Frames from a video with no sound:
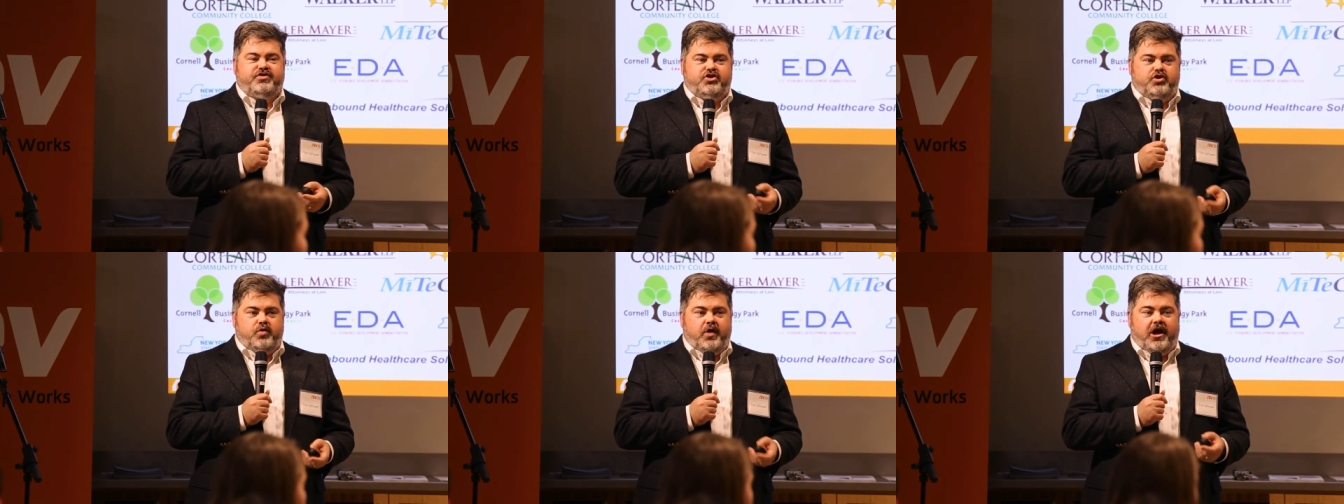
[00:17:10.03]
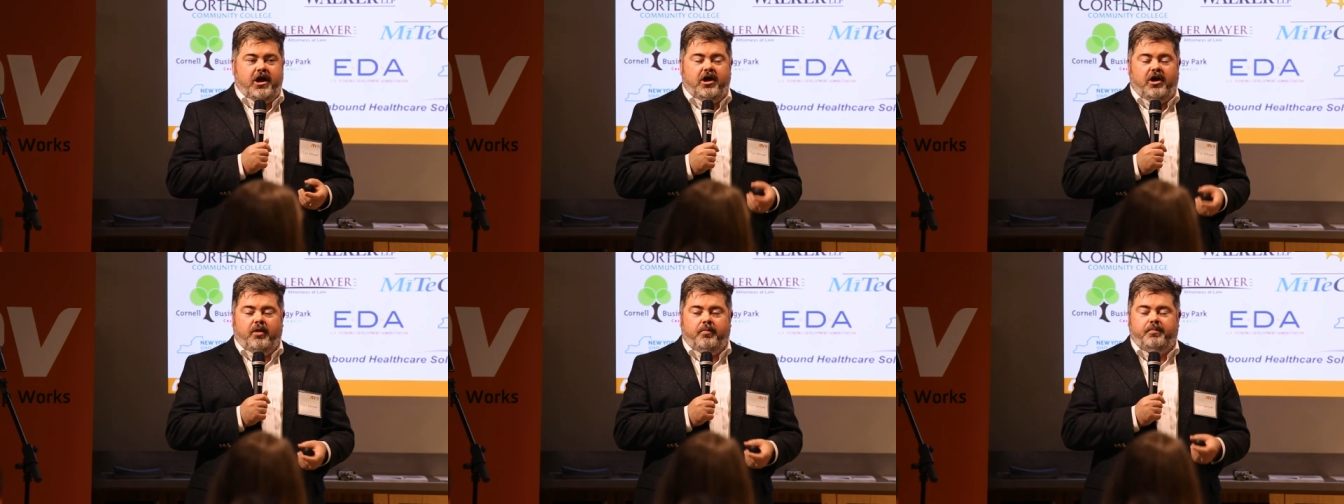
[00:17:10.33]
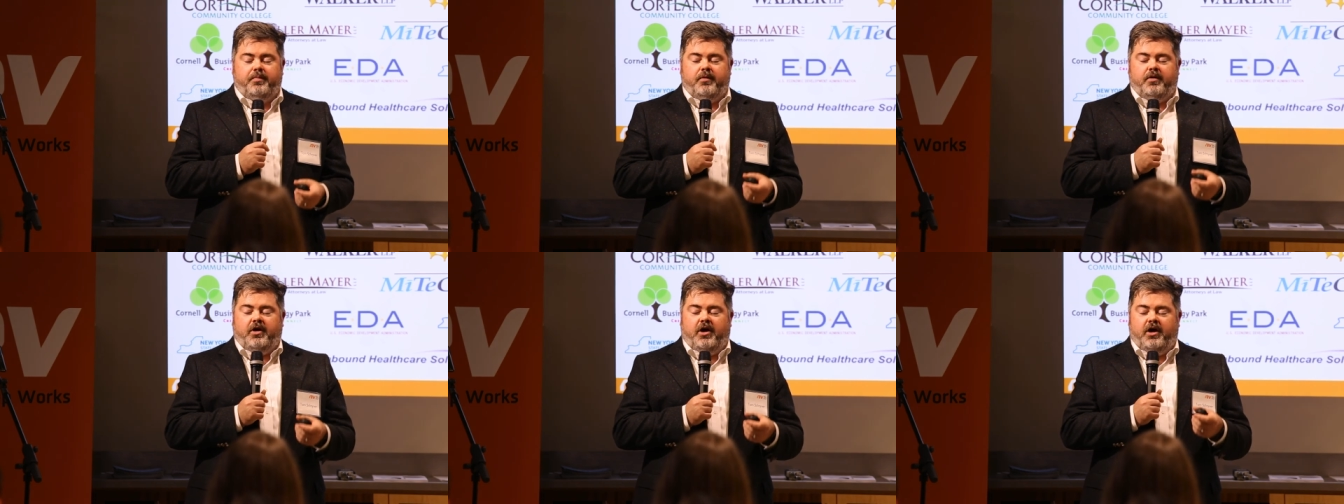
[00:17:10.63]
to help
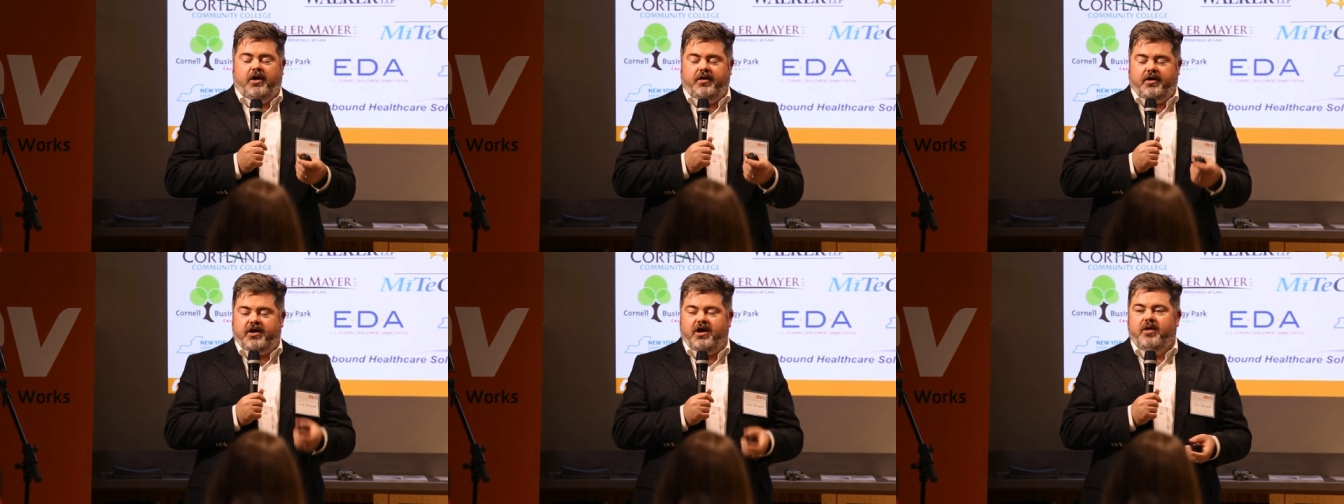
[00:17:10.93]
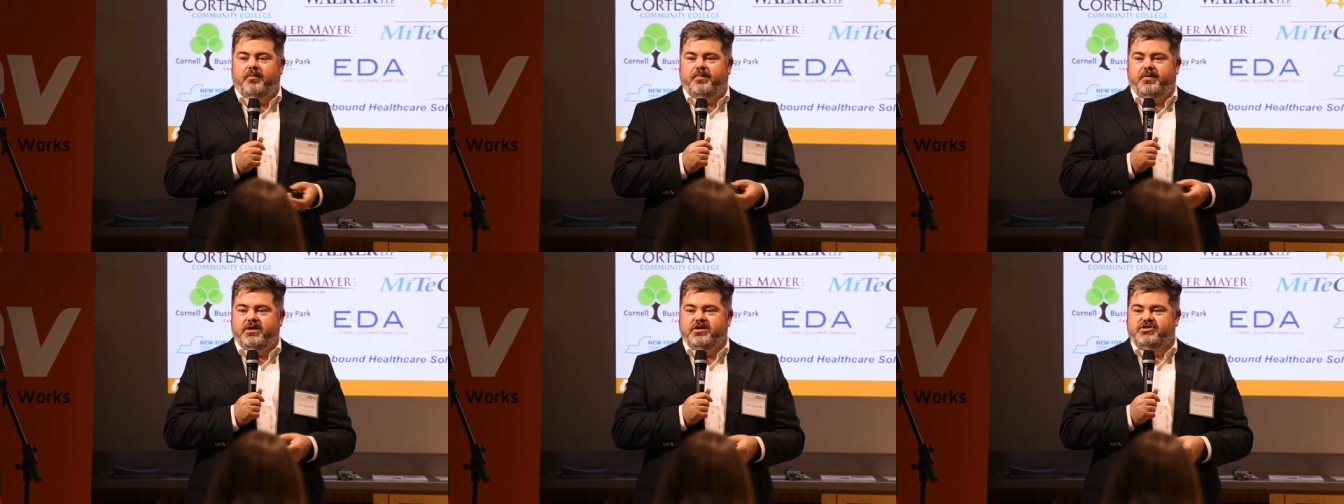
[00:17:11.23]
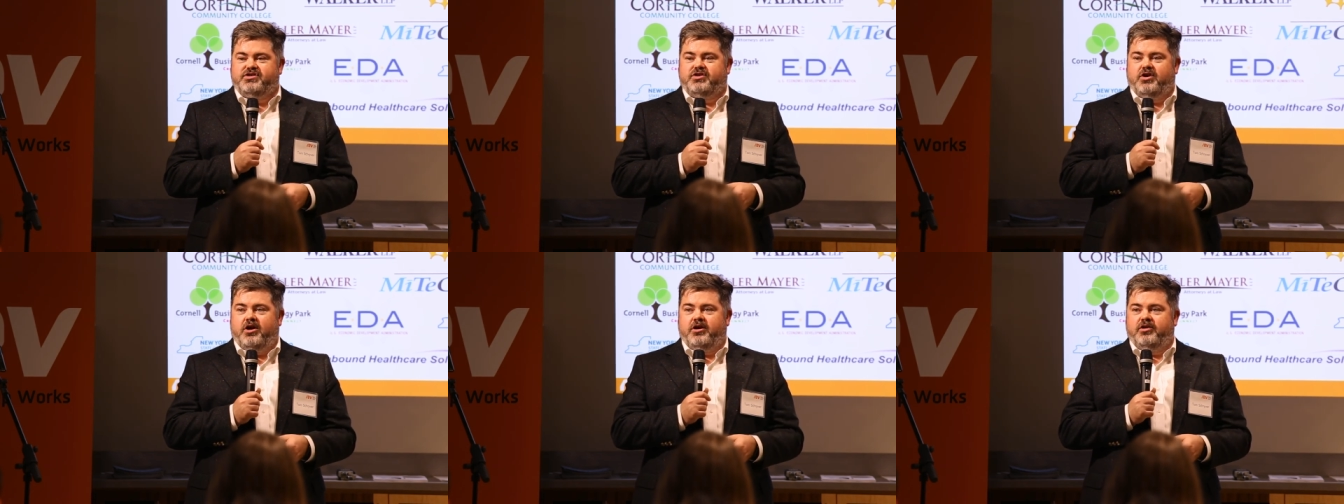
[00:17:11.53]
uh, companies
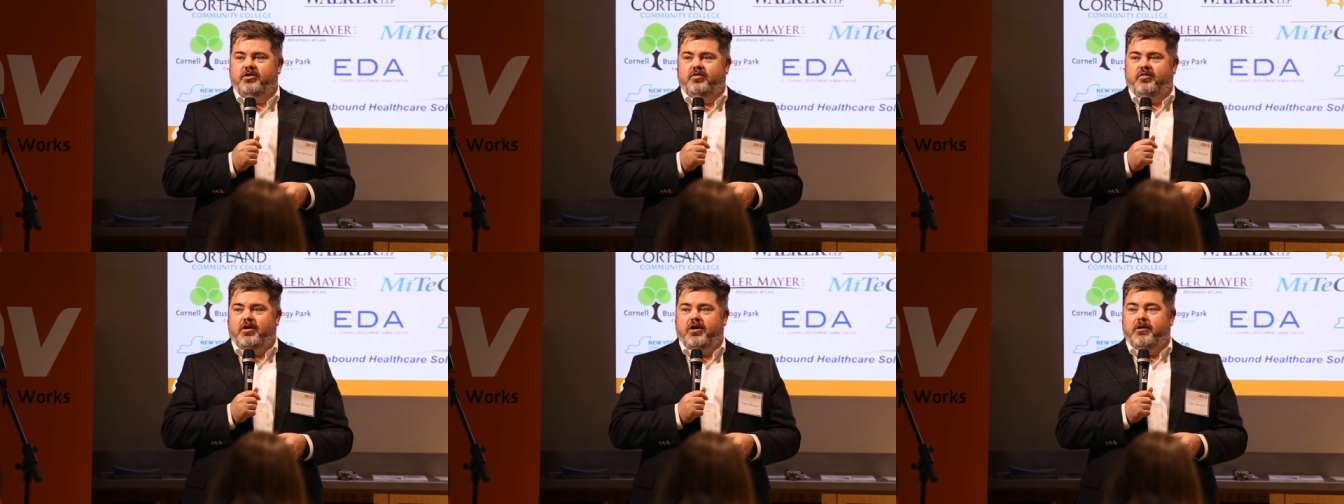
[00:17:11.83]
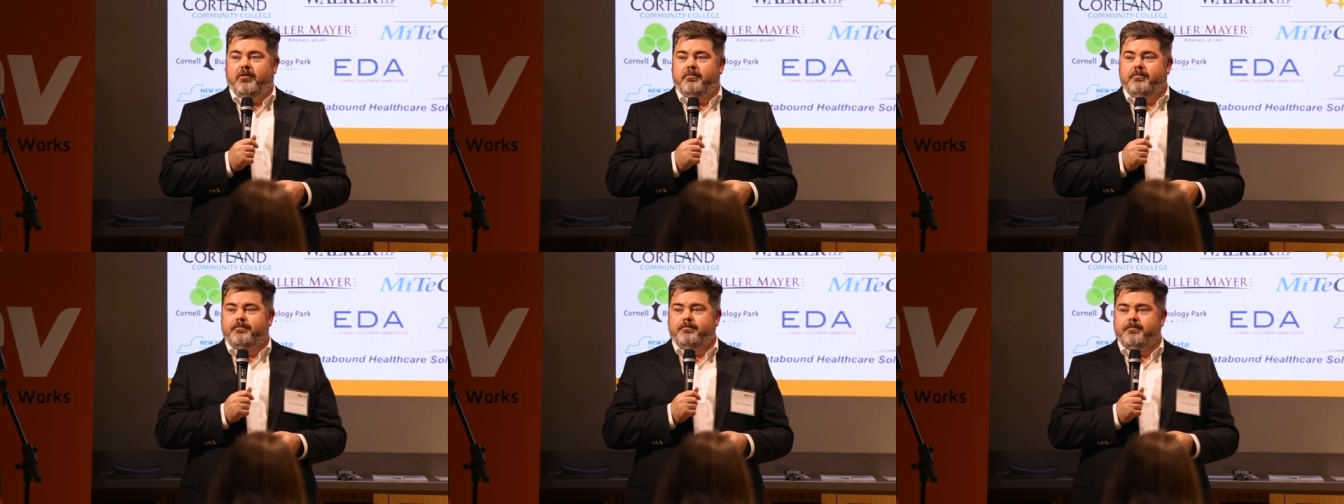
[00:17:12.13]
start and grow.